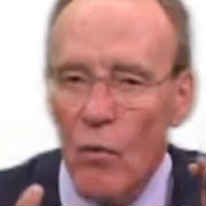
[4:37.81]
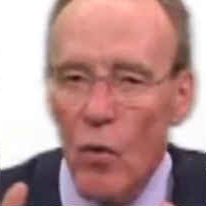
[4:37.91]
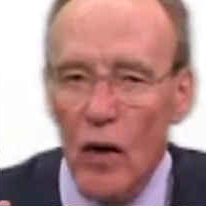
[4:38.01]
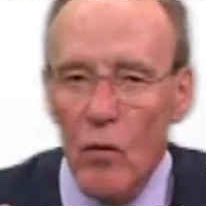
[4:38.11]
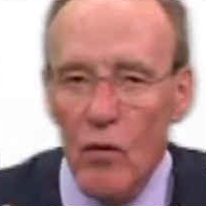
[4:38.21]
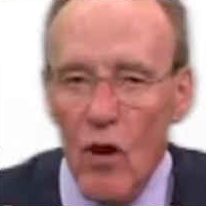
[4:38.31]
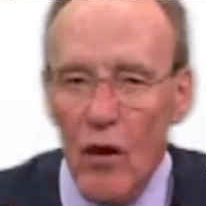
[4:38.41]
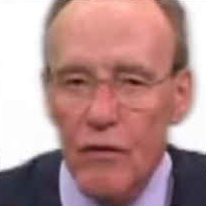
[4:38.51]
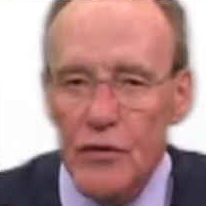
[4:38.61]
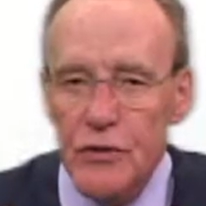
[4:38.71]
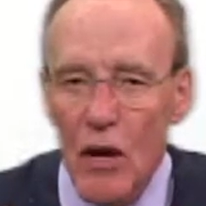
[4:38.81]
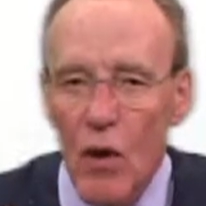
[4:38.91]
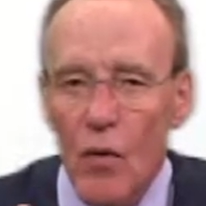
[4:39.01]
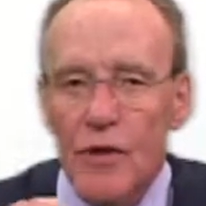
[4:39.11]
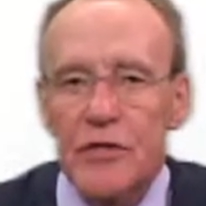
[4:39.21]
Where will all this
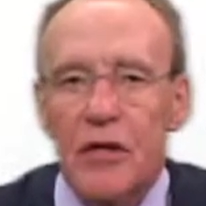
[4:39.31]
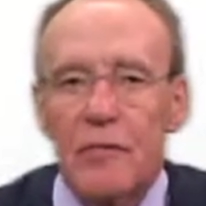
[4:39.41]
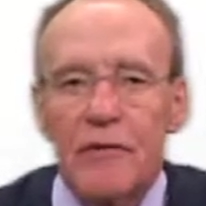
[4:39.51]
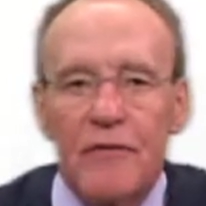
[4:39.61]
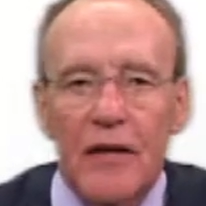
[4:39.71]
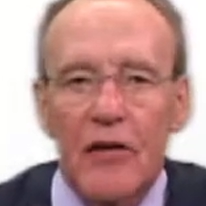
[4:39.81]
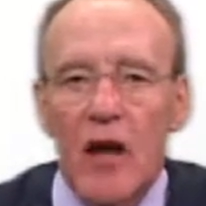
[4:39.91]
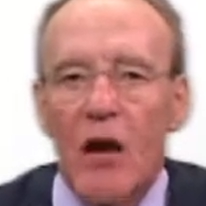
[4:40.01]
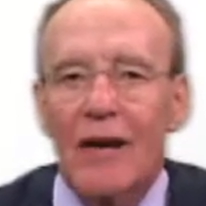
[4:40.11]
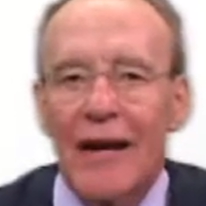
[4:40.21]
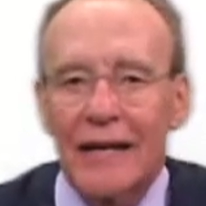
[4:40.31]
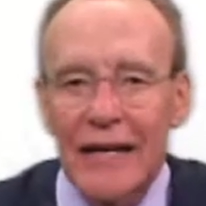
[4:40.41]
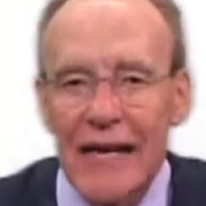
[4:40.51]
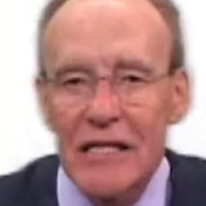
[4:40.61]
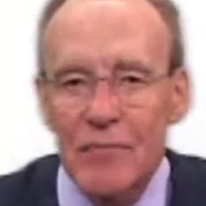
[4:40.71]
go? It's going to be figured out on a
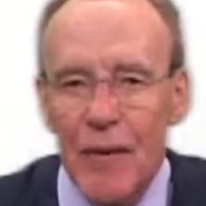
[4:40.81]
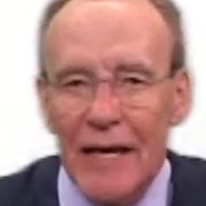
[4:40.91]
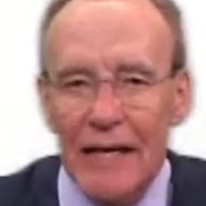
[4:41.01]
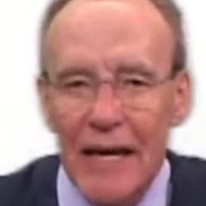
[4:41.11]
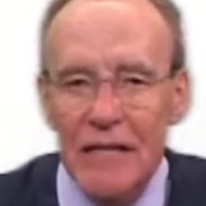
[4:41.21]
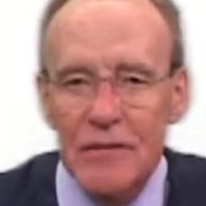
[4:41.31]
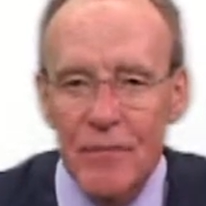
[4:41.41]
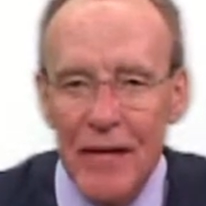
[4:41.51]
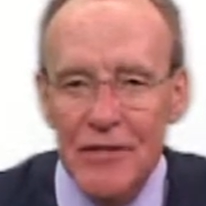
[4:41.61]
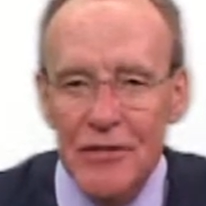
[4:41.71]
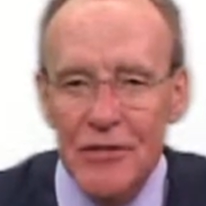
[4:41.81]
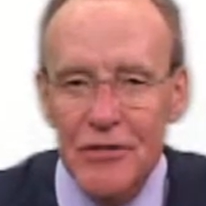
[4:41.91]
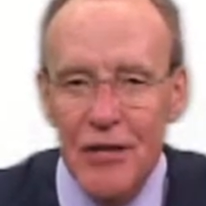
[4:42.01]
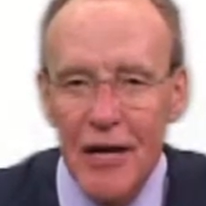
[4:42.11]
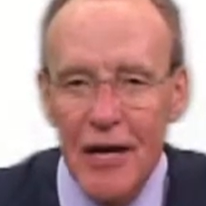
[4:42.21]
case-by-case basis.